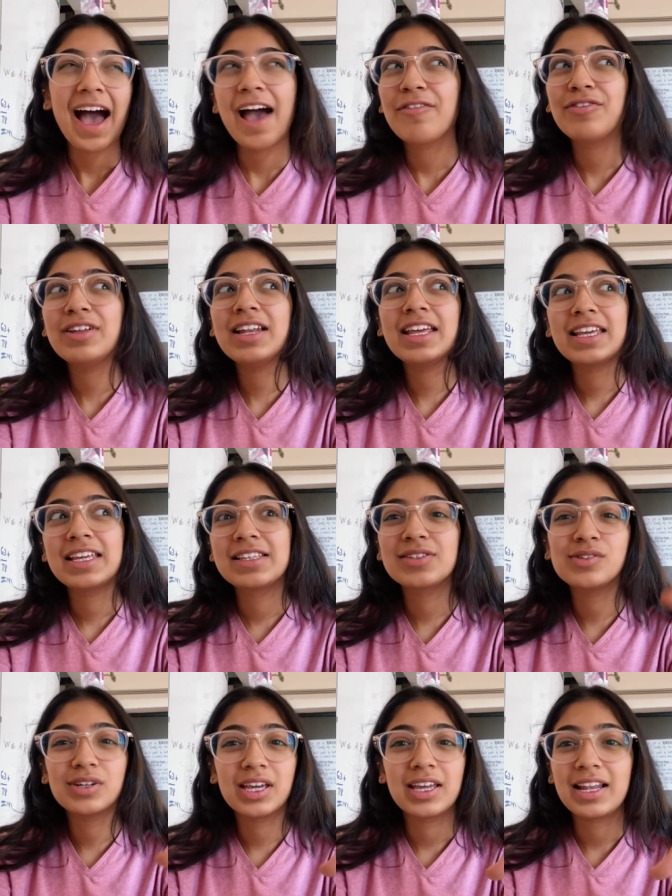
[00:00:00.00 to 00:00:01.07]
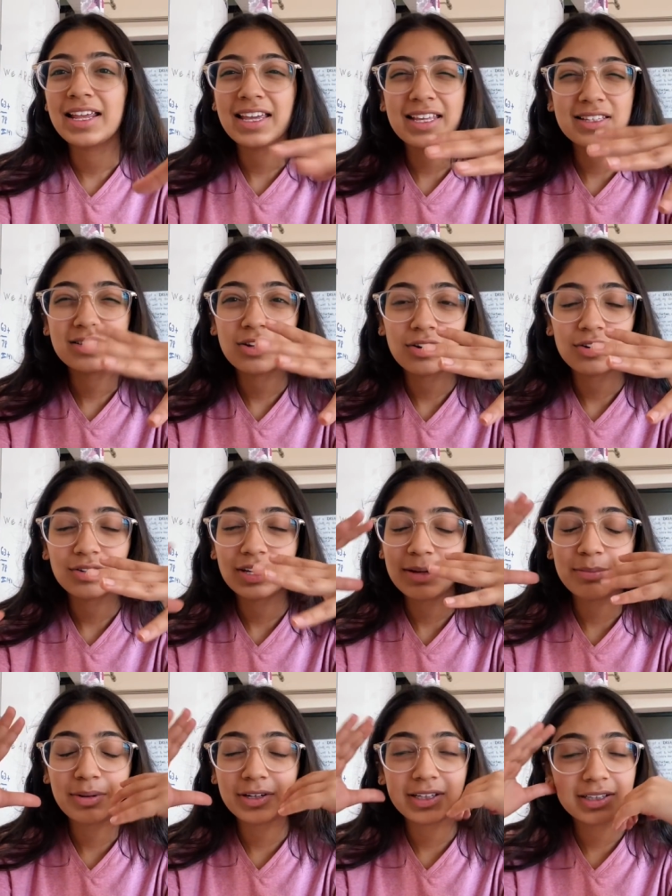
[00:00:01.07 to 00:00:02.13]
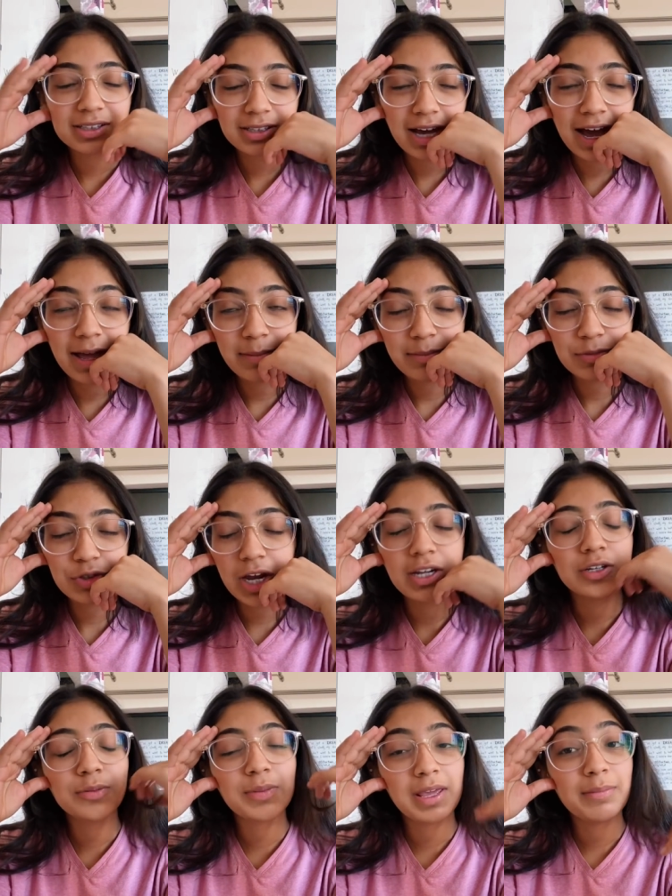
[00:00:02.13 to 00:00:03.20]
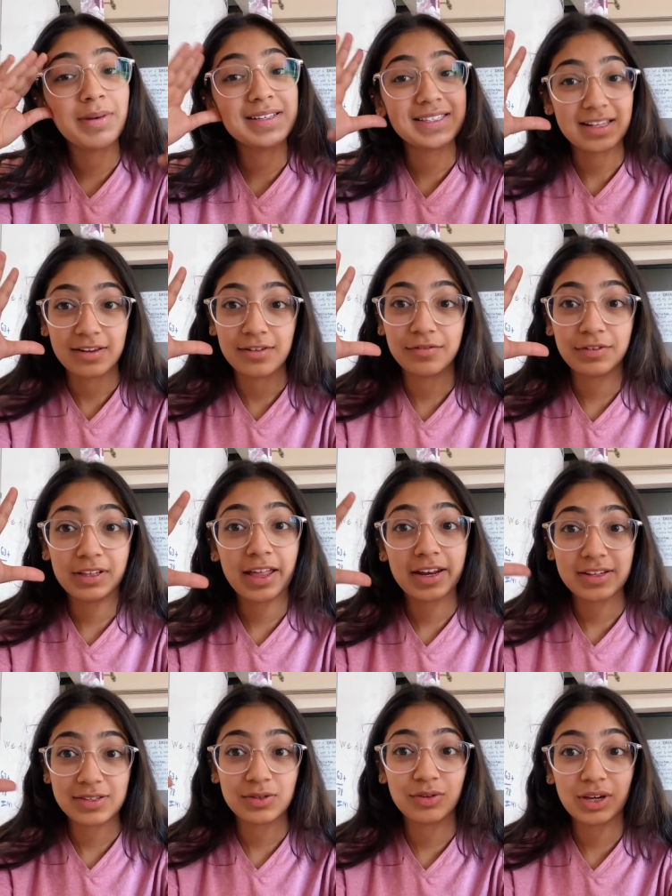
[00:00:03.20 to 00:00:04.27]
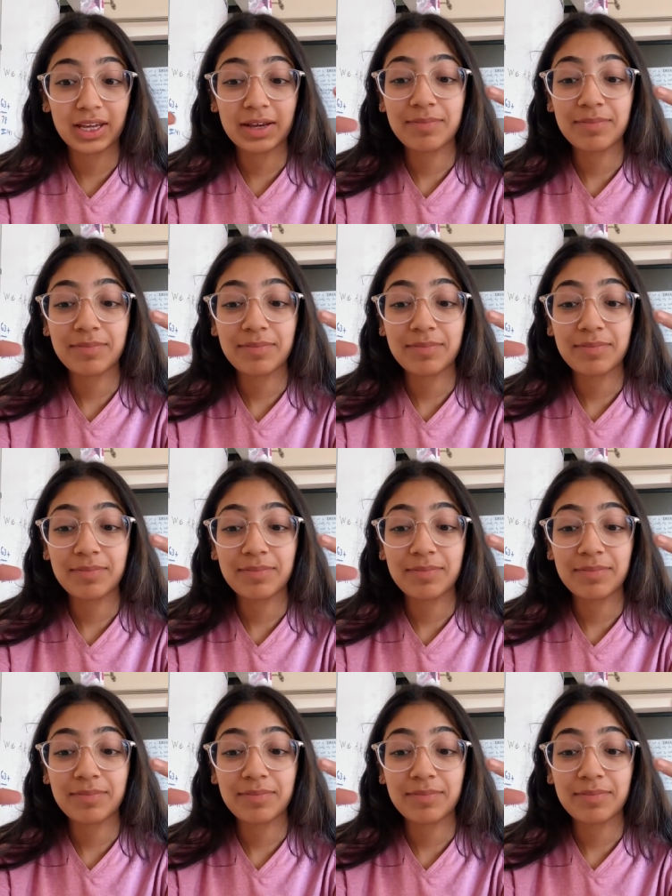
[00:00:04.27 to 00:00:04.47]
i feel like it's okay like it's not okay but like i am trying to make myself feel that it's okay